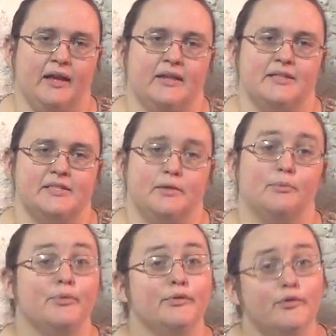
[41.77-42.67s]
and it's an
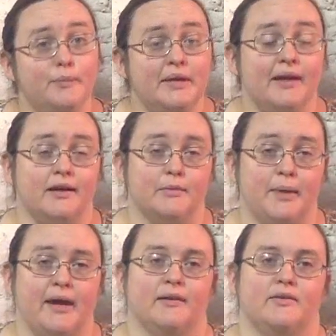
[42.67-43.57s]
improvement on a
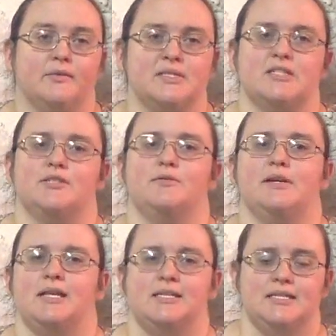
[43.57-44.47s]
patent that was issued
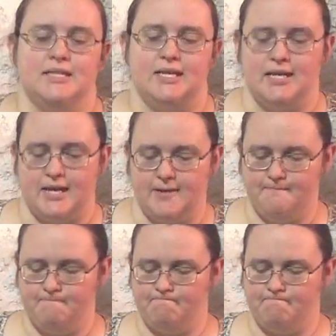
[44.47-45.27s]
in 1888.